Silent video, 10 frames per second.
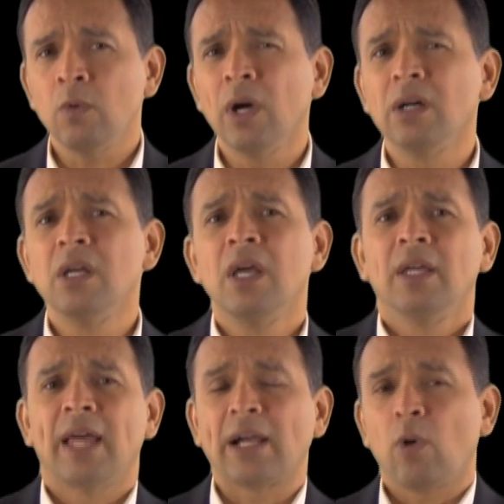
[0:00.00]
Well,
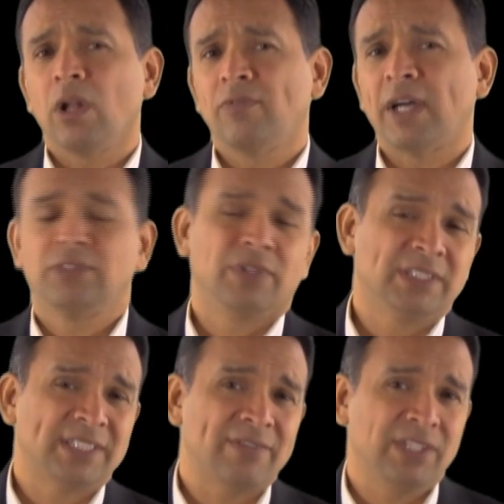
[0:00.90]
that qualifies for the
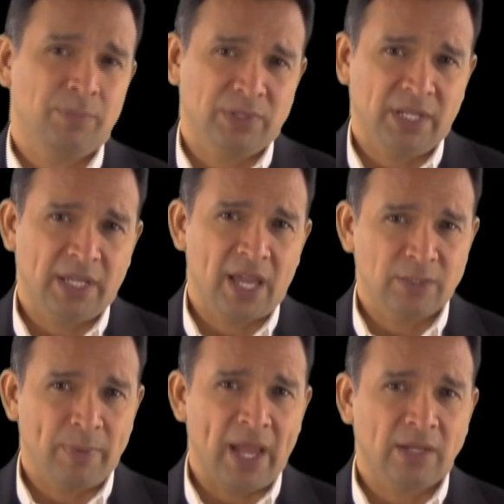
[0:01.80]
70%
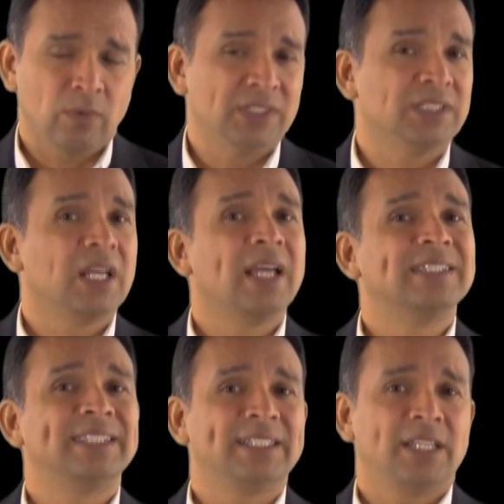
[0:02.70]
cash back, which is
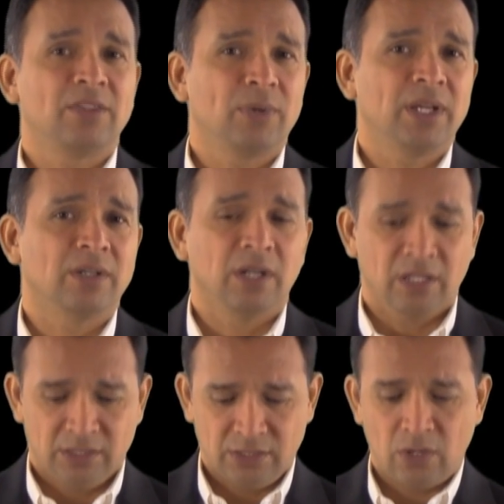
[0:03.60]

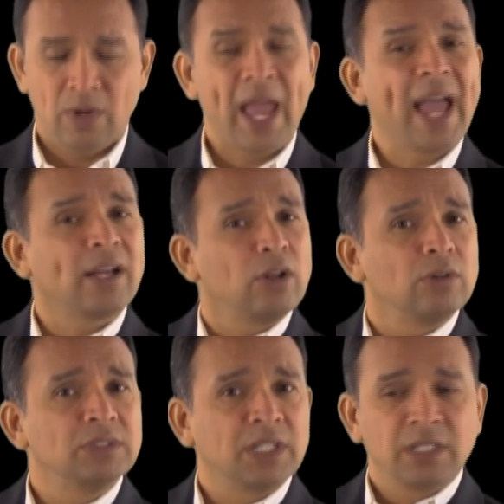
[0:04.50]
$6,300. So at
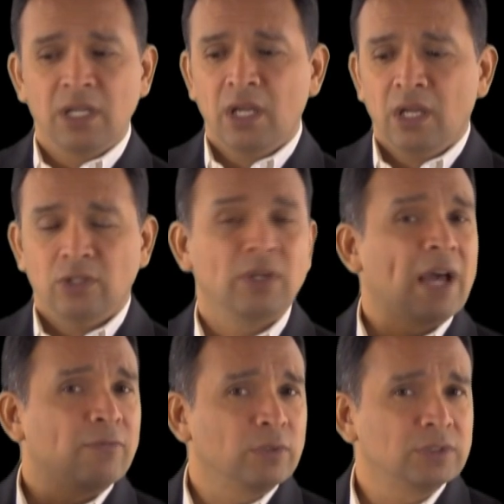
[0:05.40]
closing, you
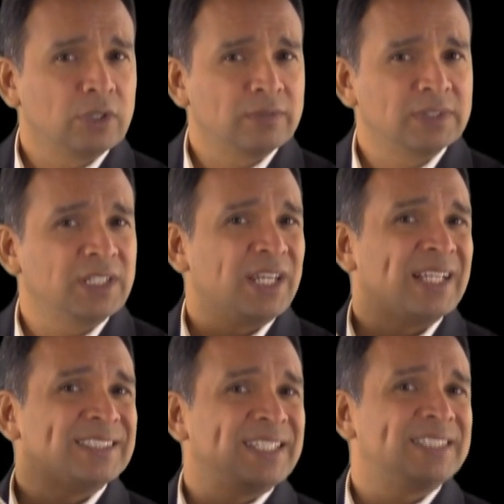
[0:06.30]
got full service and you
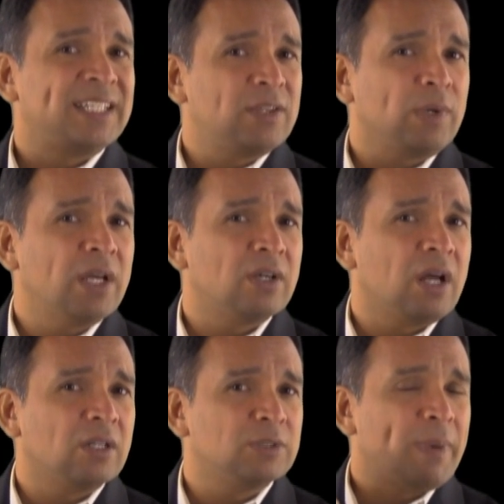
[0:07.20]
got
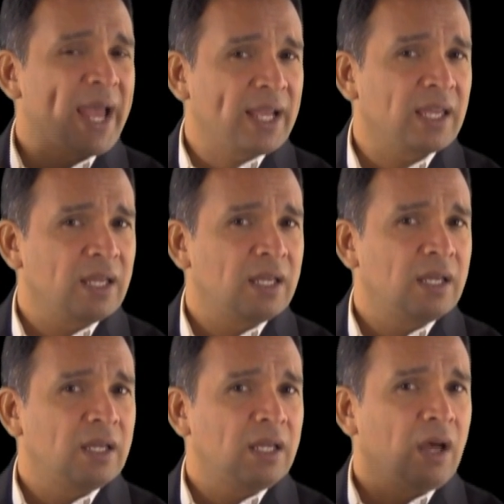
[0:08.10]
$6,300 back
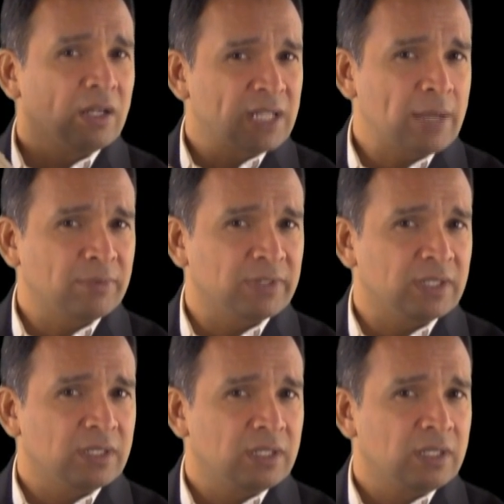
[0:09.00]
on top of it.
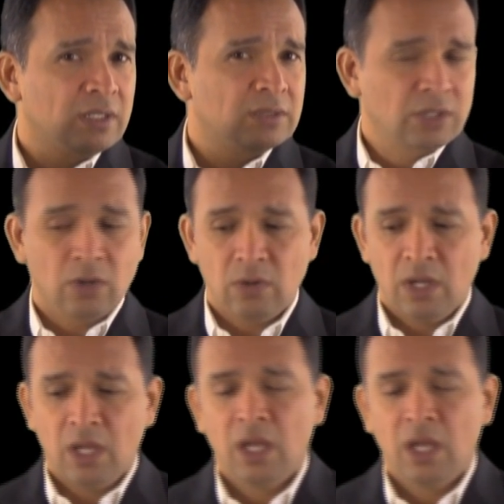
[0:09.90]
So